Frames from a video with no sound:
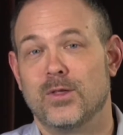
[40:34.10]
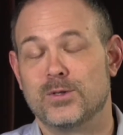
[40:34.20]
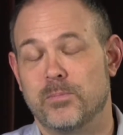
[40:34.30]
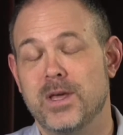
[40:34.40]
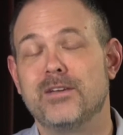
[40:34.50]

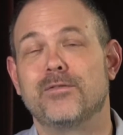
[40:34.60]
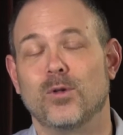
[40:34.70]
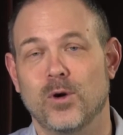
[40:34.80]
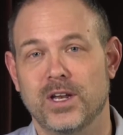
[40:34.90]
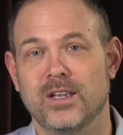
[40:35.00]
There's a Pink
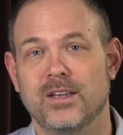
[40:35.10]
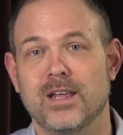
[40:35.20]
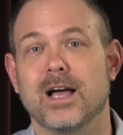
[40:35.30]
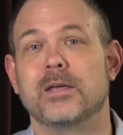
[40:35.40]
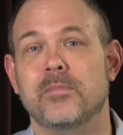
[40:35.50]
Floyd
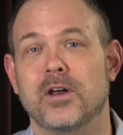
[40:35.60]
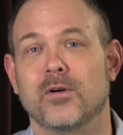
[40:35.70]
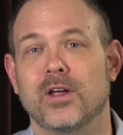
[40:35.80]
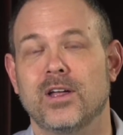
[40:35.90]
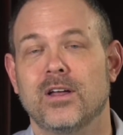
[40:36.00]

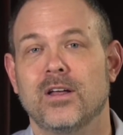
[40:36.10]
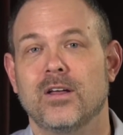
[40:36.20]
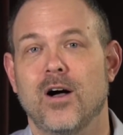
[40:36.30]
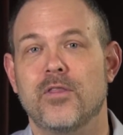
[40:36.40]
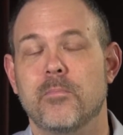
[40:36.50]
documentary
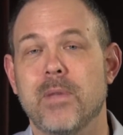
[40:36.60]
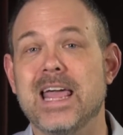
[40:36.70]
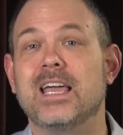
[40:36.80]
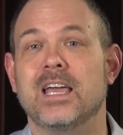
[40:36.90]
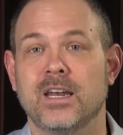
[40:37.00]
on the
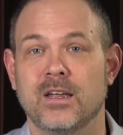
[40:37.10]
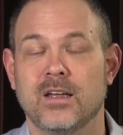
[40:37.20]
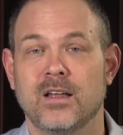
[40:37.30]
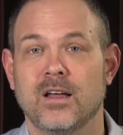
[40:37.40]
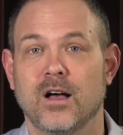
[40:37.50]
making
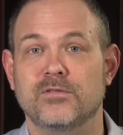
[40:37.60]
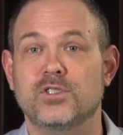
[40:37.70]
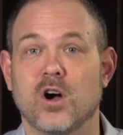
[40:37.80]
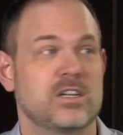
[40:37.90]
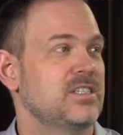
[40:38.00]
of
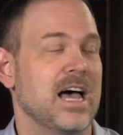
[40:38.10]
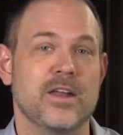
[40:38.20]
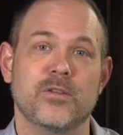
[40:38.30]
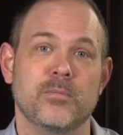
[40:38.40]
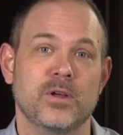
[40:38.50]
Dark
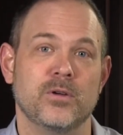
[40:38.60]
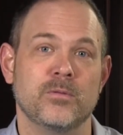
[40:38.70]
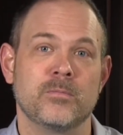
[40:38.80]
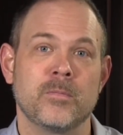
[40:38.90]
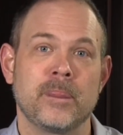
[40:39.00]
Side of the Moon.